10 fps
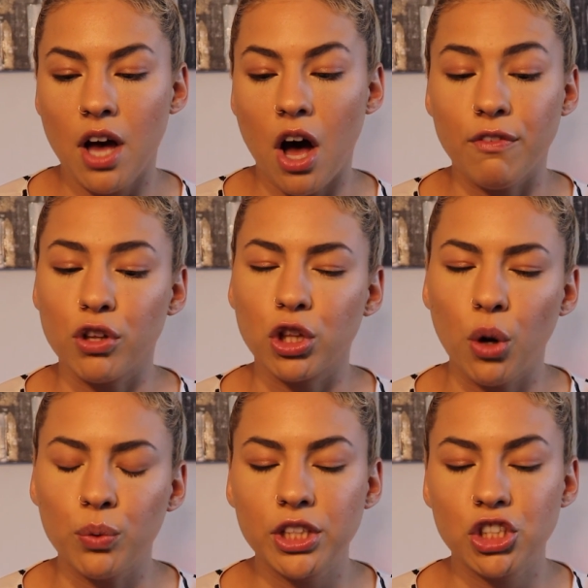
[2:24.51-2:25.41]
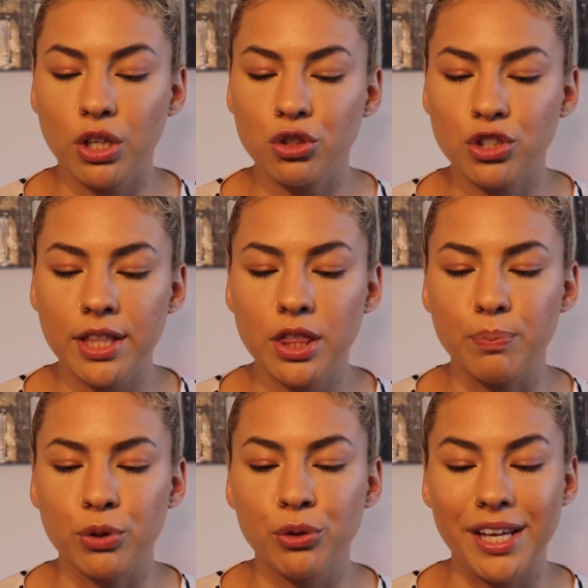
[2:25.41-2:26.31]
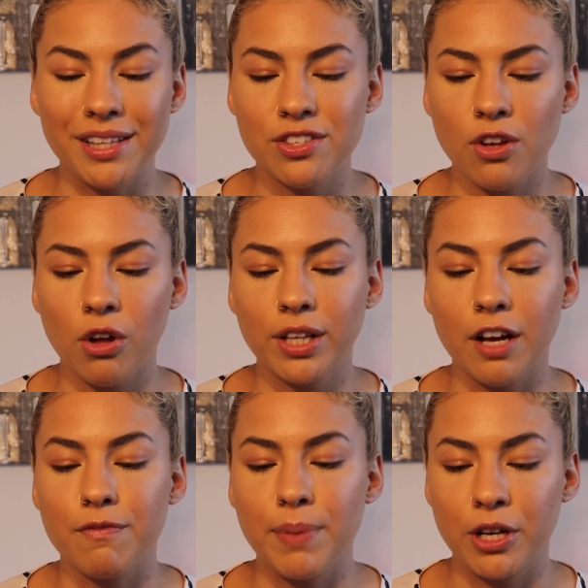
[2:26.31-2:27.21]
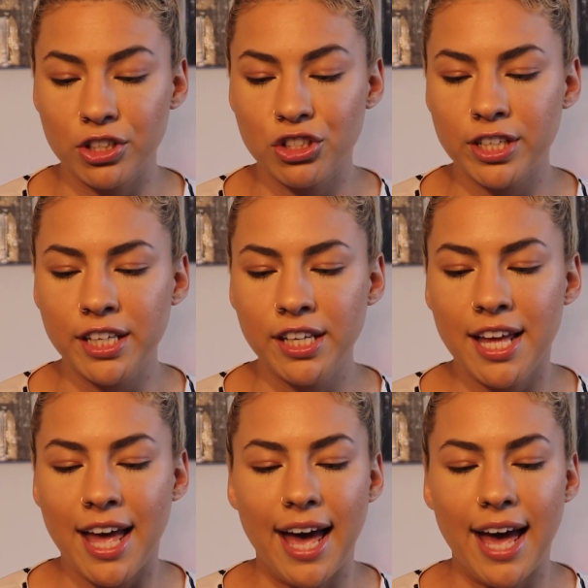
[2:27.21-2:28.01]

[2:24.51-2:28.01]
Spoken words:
of lonely children, the brute insult of bigotry,